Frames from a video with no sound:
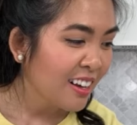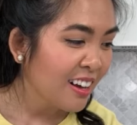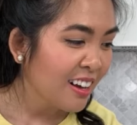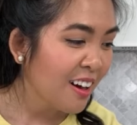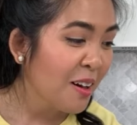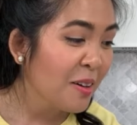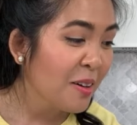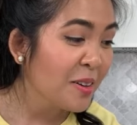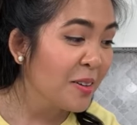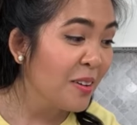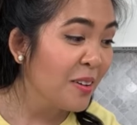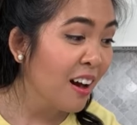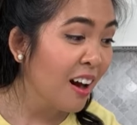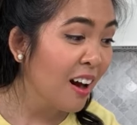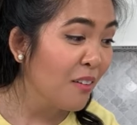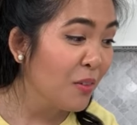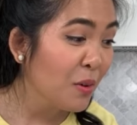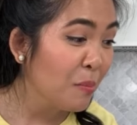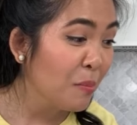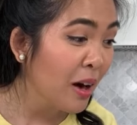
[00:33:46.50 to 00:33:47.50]
Oh, you're a
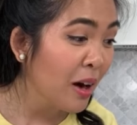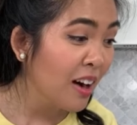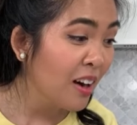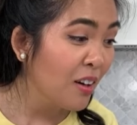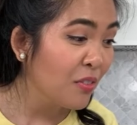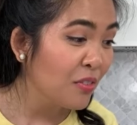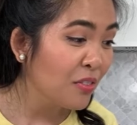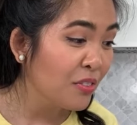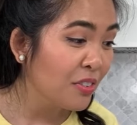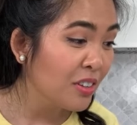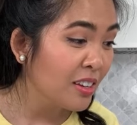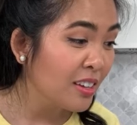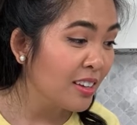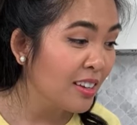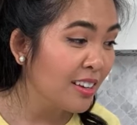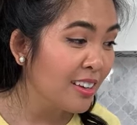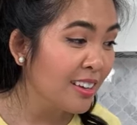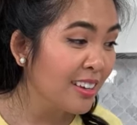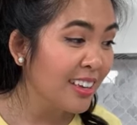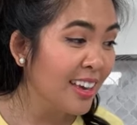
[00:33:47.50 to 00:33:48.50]
Hufflepuff?
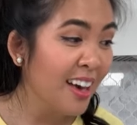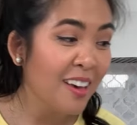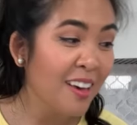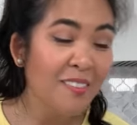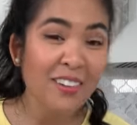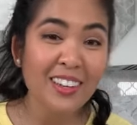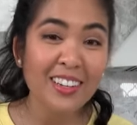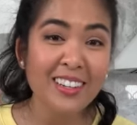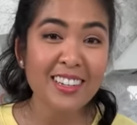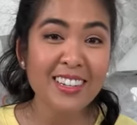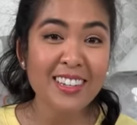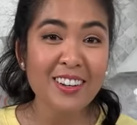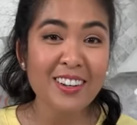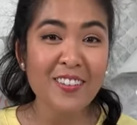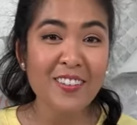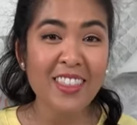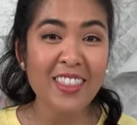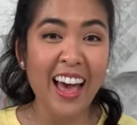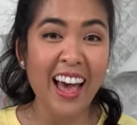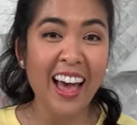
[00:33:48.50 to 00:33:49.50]
Kev, I didn't
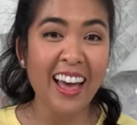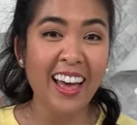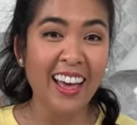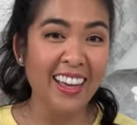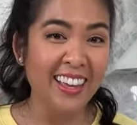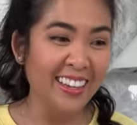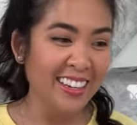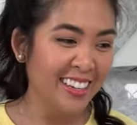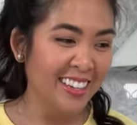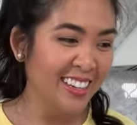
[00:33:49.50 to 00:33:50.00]
know that.